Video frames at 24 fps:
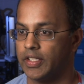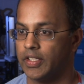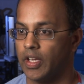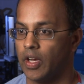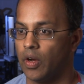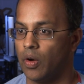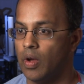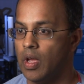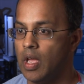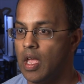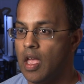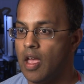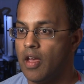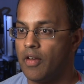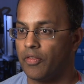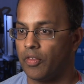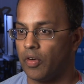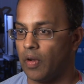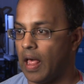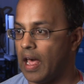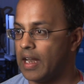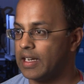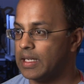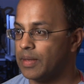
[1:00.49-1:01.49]
So
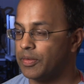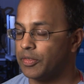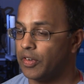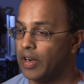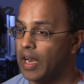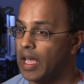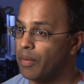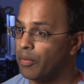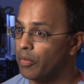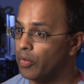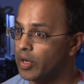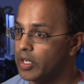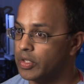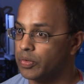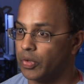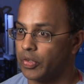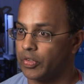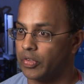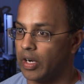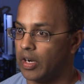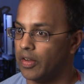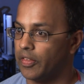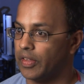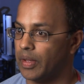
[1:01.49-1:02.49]
for a lot of times for hemorrhoids, we'll
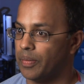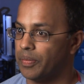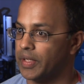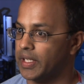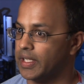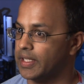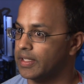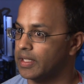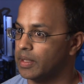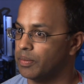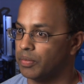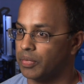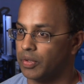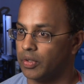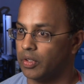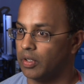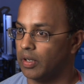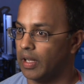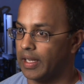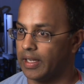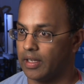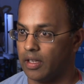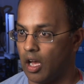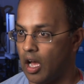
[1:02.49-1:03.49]
start with something
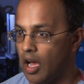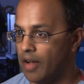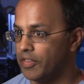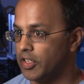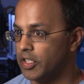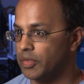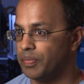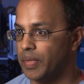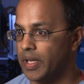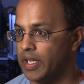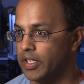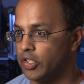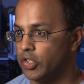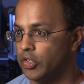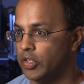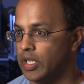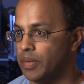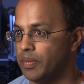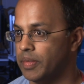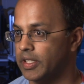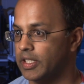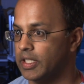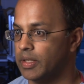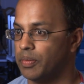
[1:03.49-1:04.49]
simpler like office-based
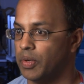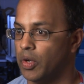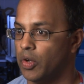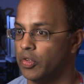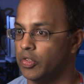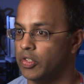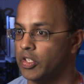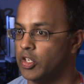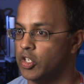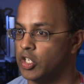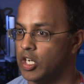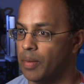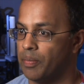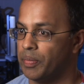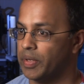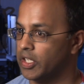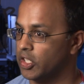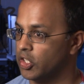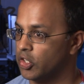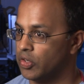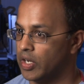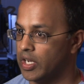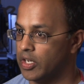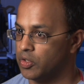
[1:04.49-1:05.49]
treatments as opposed to
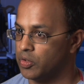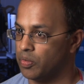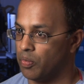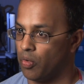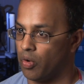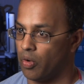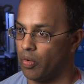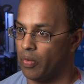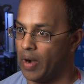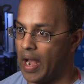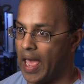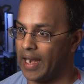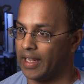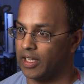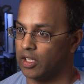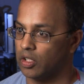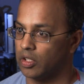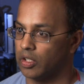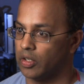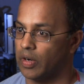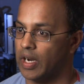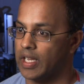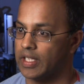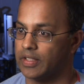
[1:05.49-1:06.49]
jumping straight to more
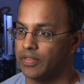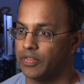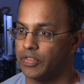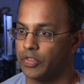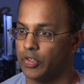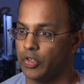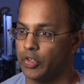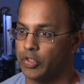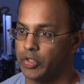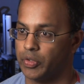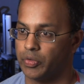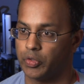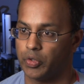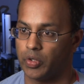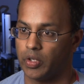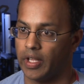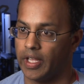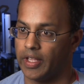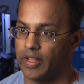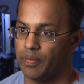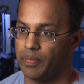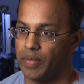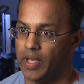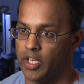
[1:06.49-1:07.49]
radical aggressive surgery, which would
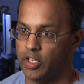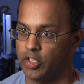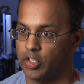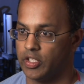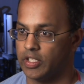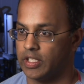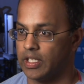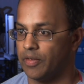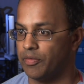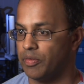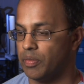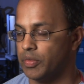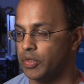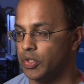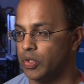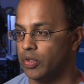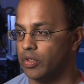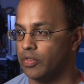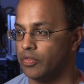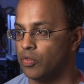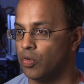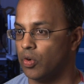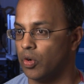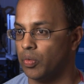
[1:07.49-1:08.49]
delay the patients up from two
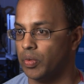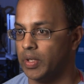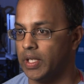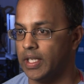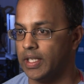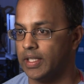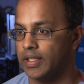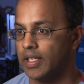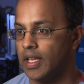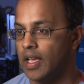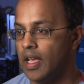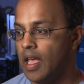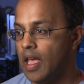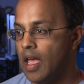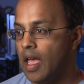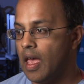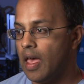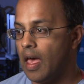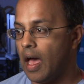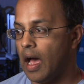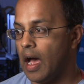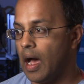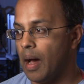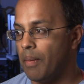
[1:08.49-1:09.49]
to four weeks.
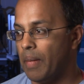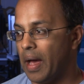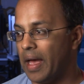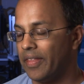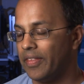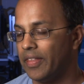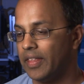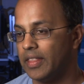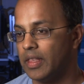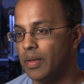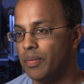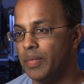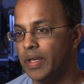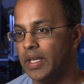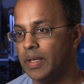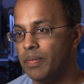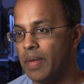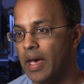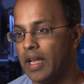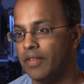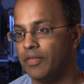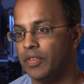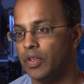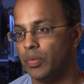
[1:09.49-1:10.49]
Um, I think the big
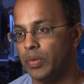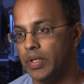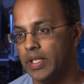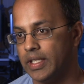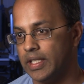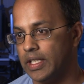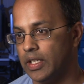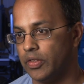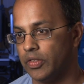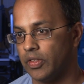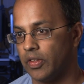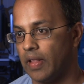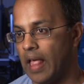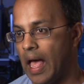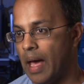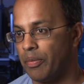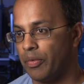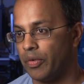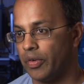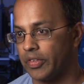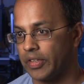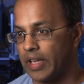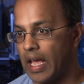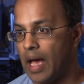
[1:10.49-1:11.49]
benefit we see is with
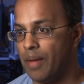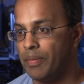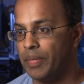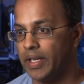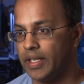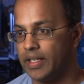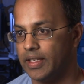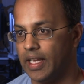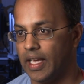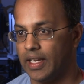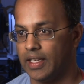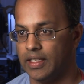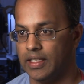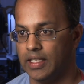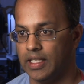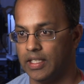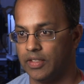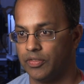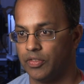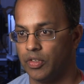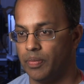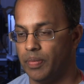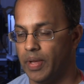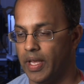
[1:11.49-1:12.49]
laparoscopic
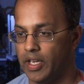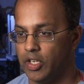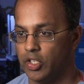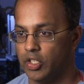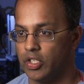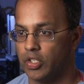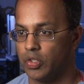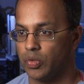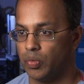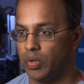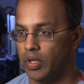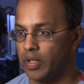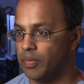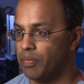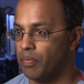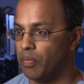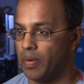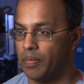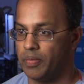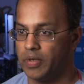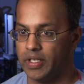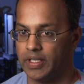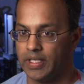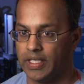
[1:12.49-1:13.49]
techniques for patients with
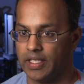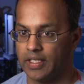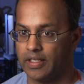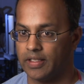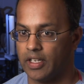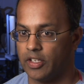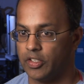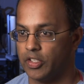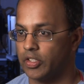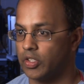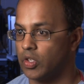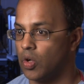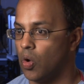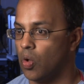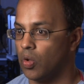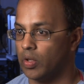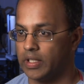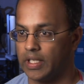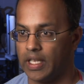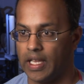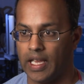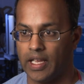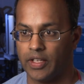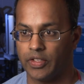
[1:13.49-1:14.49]
diseases such as
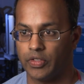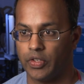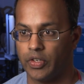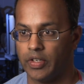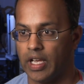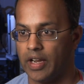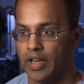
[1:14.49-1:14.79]
colon cancer,